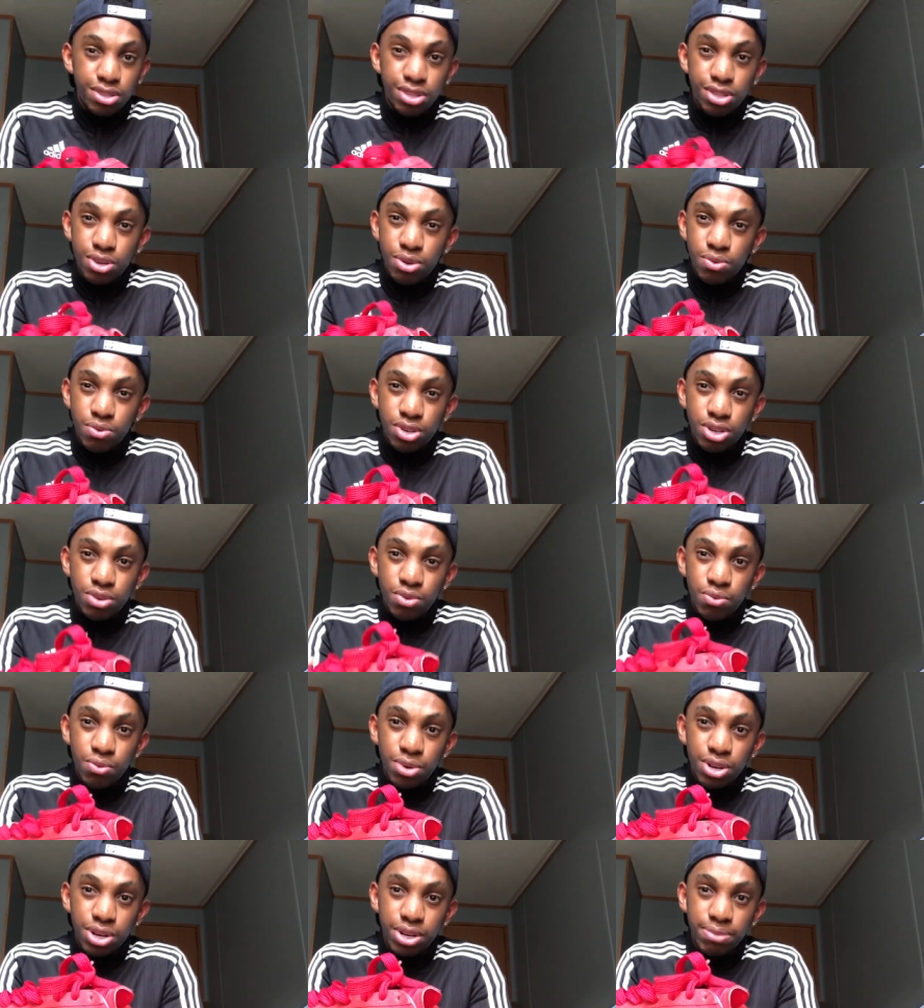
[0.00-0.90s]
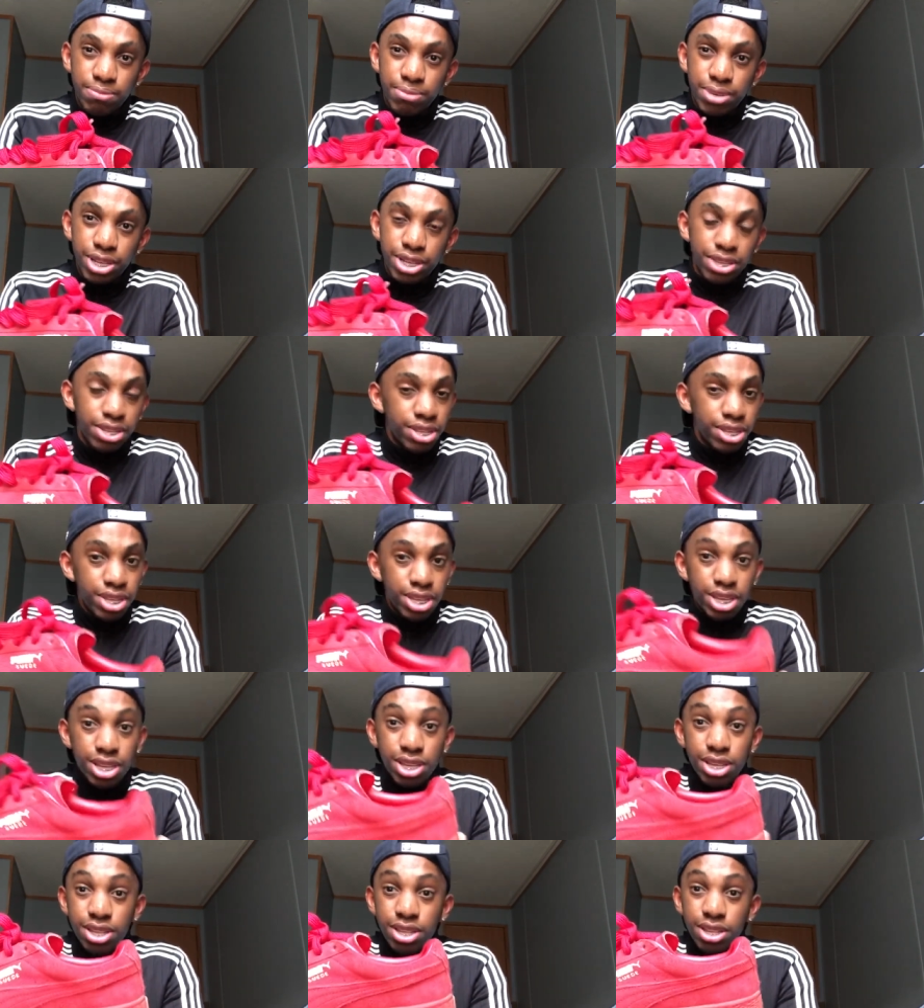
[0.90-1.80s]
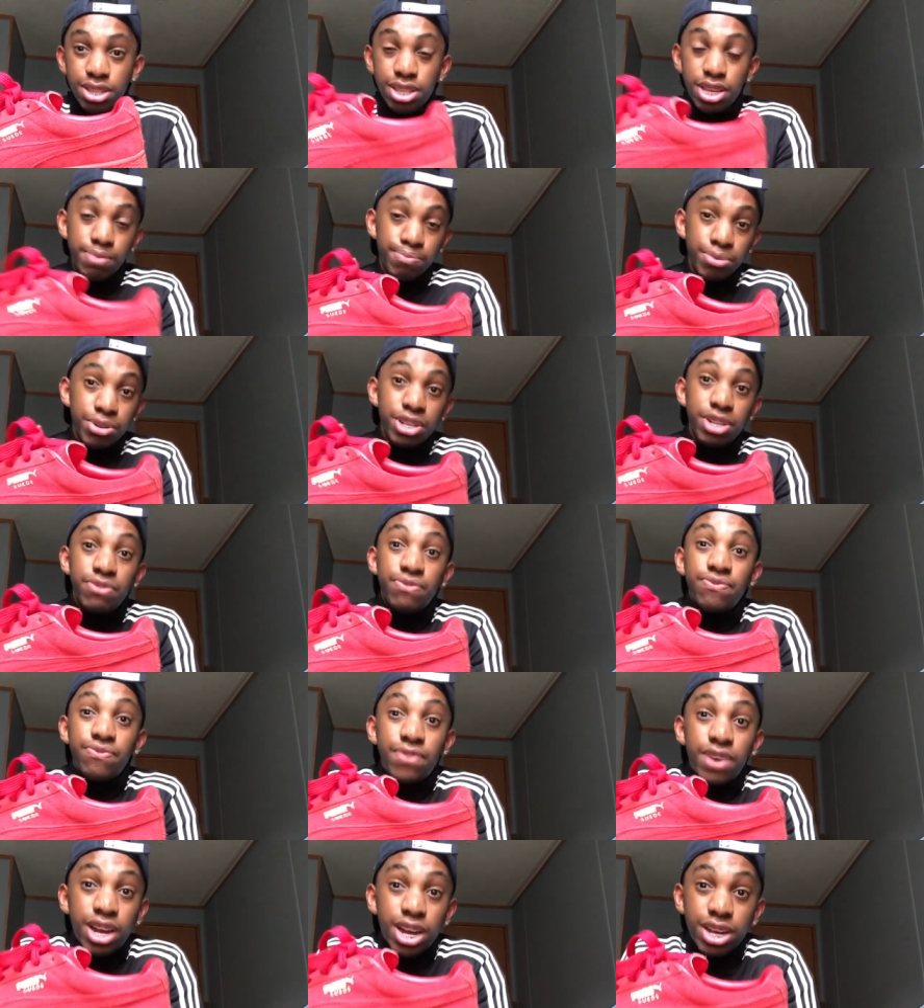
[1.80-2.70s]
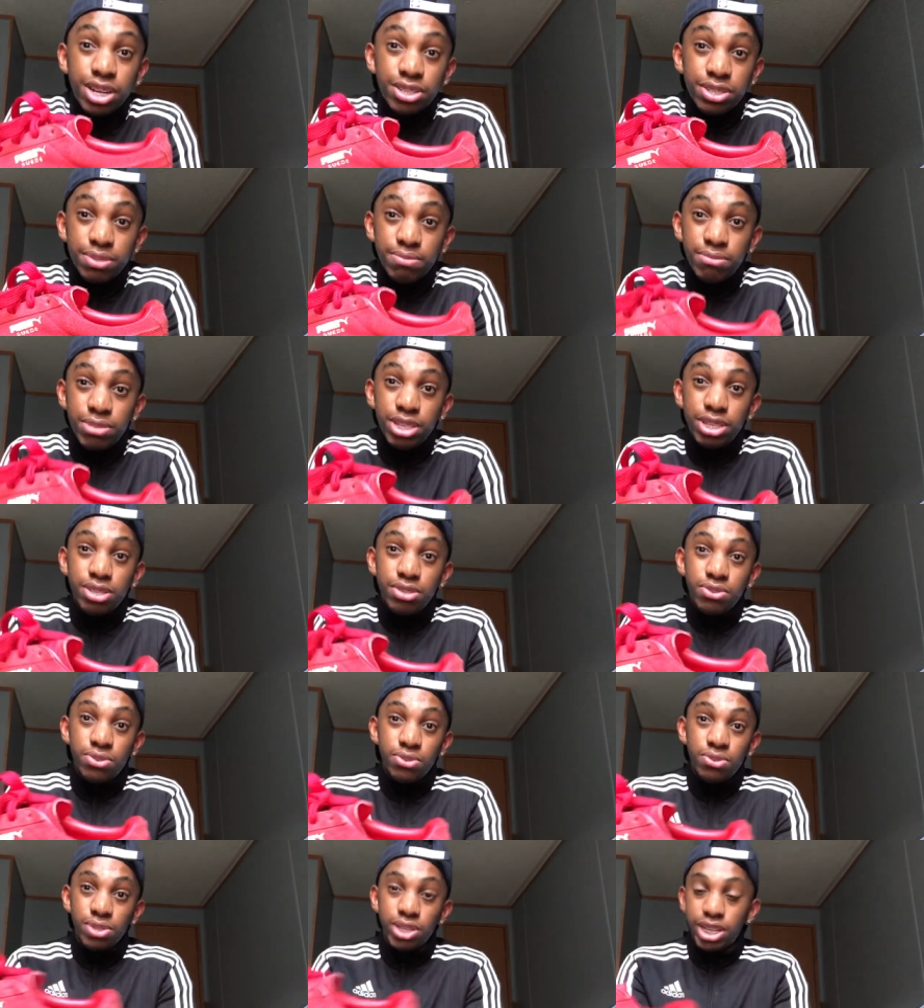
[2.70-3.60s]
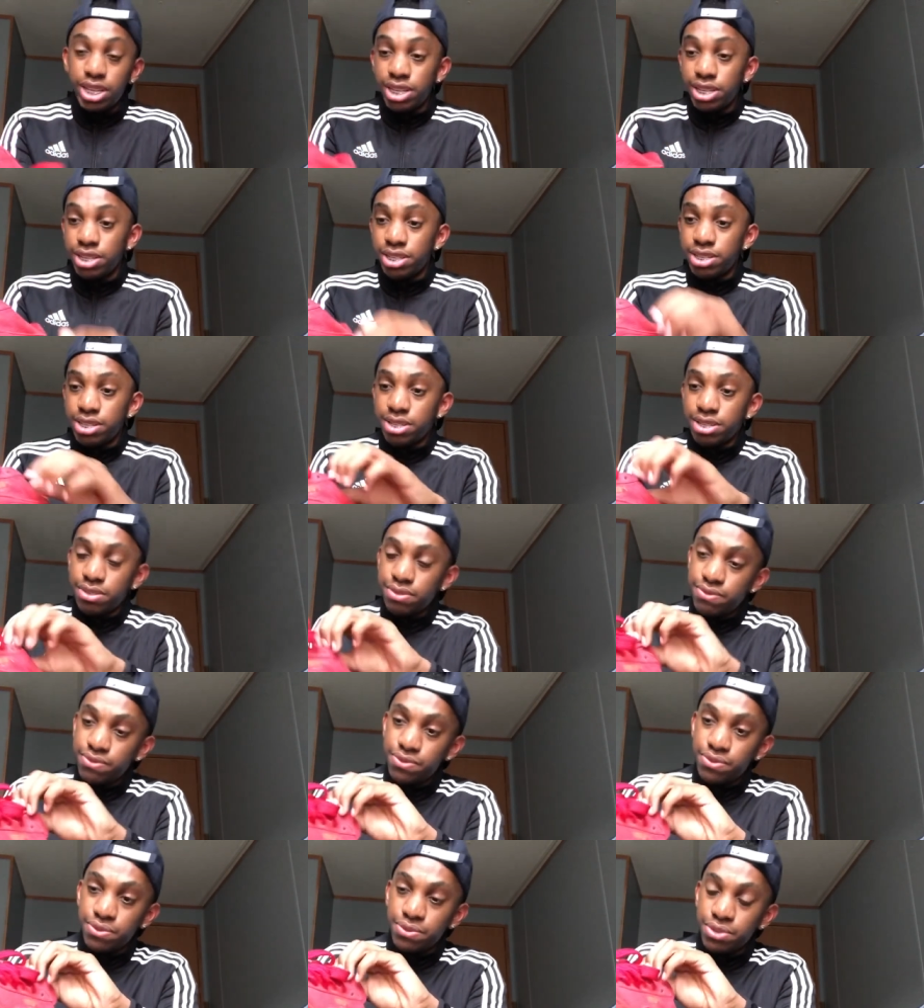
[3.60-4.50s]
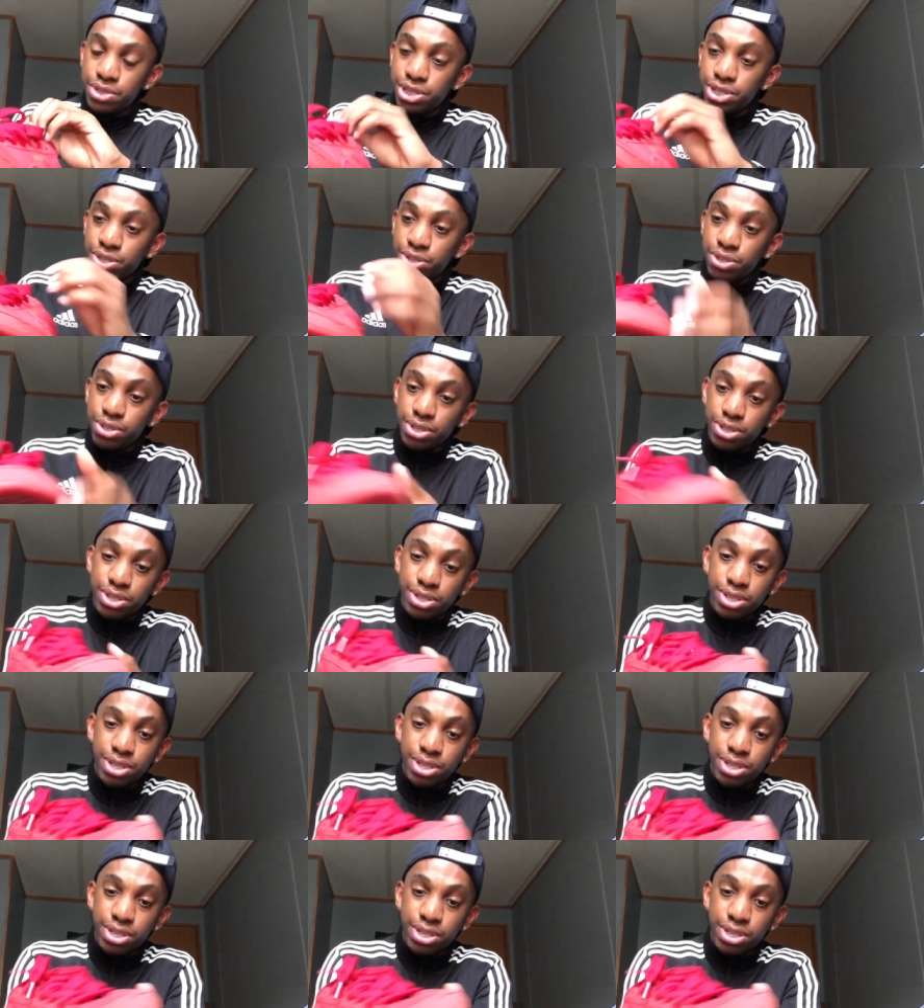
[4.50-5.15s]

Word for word: don't want to wear them, but they're pretty fire to me, dude. Like for real.